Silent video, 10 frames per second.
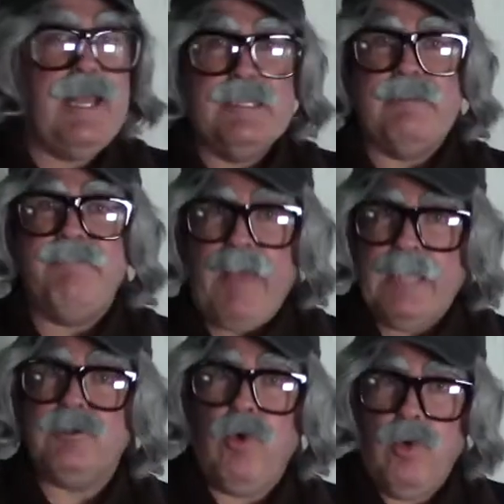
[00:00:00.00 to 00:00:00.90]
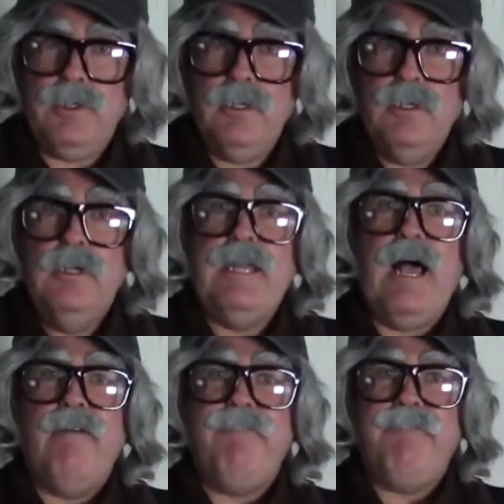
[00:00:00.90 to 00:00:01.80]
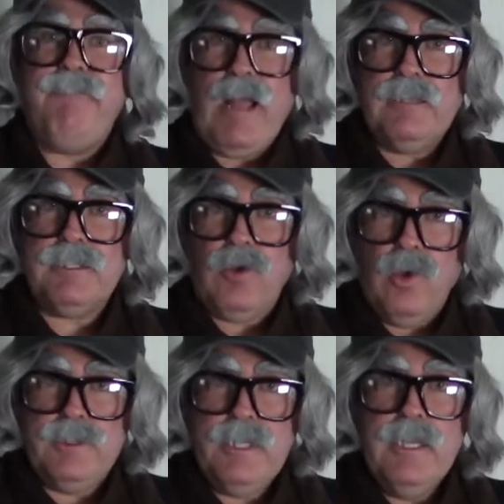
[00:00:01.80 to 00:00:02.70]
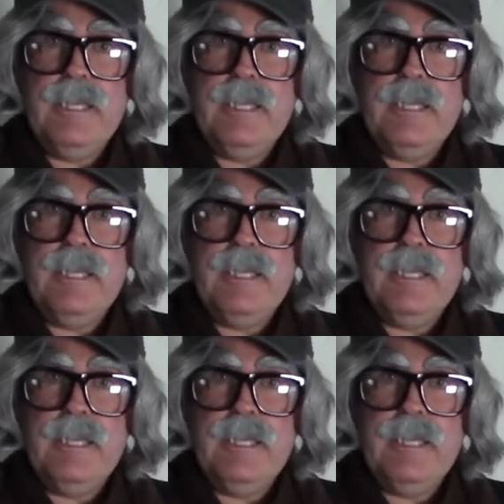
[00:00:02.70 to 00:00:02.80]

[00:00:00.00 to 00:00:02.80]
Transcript: it as a fault code. Now, a fault code,